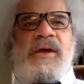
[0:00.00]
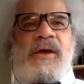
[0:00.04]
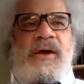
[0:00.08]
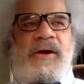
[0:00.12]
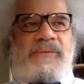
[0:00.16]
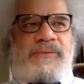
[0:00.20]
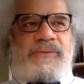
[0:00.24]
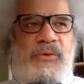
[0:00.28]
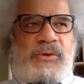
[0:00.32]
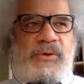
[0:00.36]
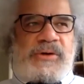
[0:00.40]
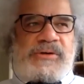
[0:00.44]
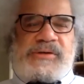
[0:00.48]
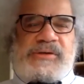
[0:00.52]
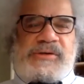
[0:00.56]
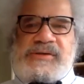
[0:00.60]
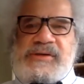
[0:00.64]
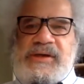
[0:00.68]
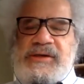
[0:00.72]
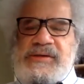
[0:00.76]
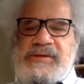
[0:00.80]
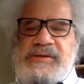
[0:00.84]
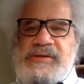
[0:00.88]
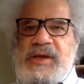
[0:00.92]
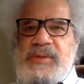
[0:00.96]
Of course, as
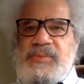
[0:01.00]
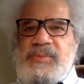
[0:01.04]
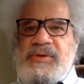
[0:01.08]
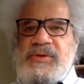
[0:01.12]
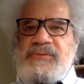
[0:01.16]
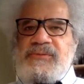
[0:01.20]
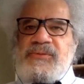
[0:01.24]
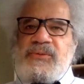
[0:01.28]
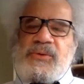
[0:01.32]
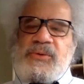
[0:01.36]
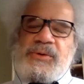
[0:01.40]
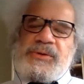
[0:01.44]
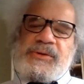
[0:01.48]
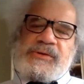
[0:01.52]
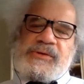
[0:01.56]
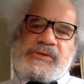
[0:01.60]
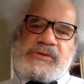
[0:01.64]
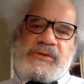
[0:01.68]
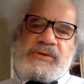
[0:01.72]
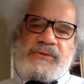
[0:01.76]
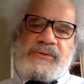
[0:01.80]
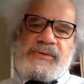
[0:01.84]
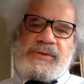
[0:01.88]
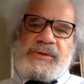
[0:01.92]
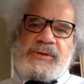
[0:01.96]
I said before,
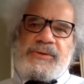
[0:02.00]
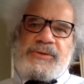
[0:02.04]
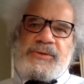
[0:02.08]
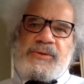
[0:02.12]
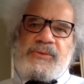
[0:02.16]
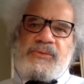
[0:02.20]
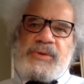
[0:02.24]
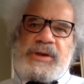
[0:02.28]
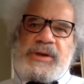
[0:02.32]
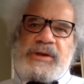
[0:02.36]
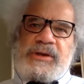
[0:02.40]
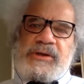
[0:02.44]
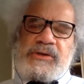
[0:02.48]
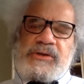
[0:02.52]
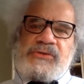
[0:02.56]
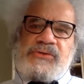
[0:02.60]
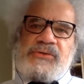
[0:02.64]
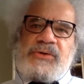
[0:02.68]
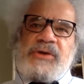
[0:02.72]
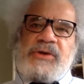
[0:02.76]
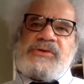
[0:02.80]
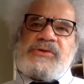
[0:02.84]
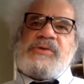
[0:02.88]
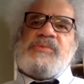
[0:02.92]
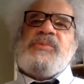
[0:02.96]
the
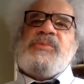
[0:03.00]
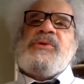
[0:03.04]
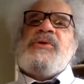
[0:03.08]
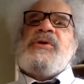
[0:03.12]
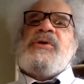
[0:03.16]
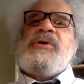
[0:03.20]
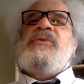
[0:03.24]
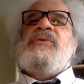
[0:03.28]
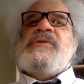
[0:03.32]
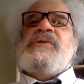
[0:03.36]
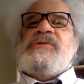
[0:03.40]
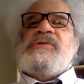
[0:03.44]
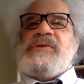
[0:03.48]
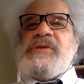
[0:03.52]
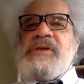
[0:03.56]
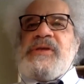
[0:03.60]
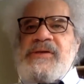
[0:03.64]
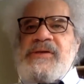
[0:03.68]
Reconstruction period was an